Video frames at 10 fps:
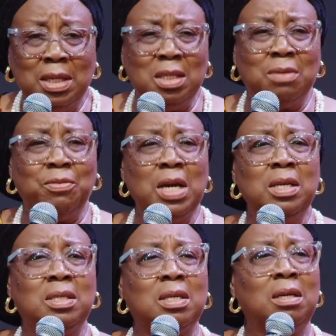She's
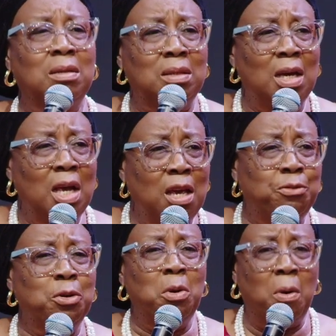very skilled.
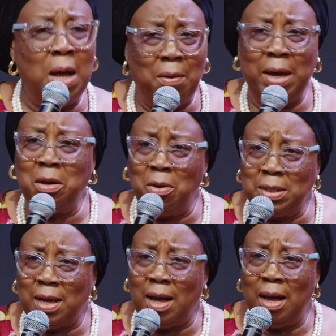If you know how I
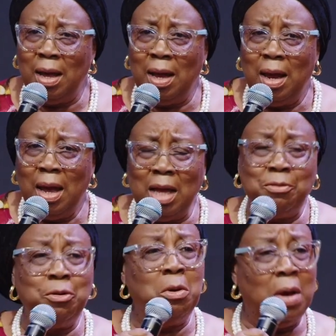got her,
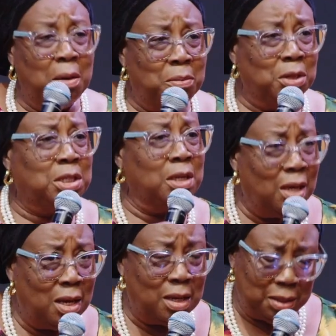and if you know how much she
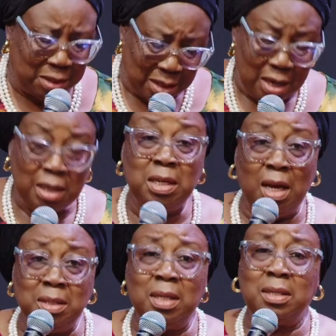earns
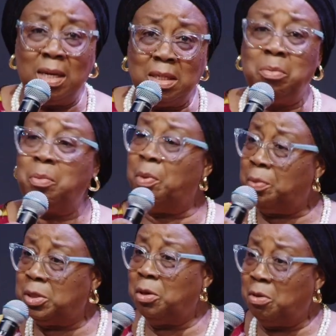a sizable
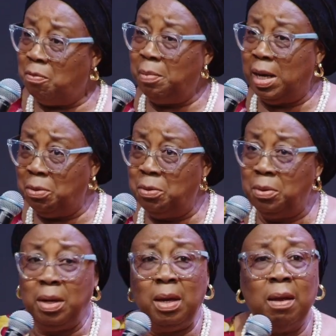proportion of my
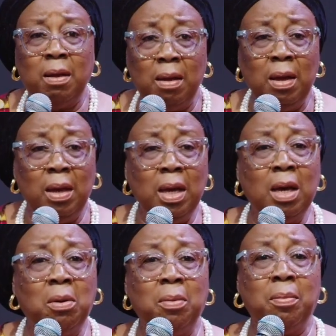own
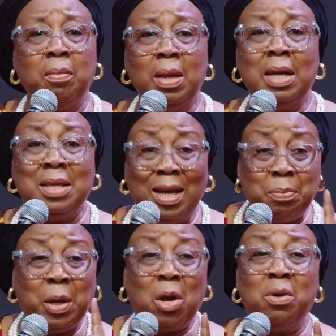income. And
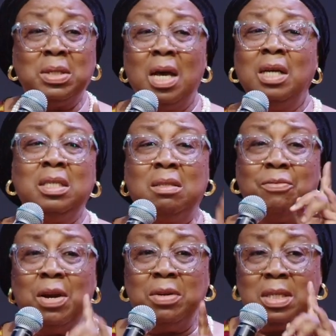that's because she's
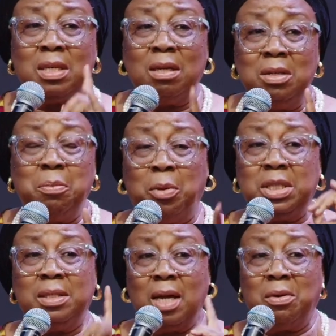very skilled, but
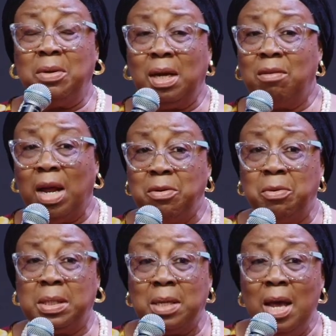she's an
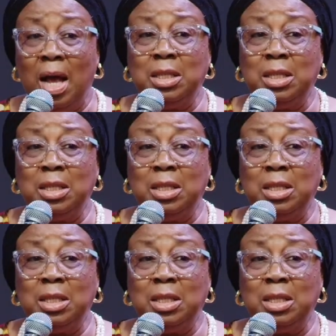undergraduate.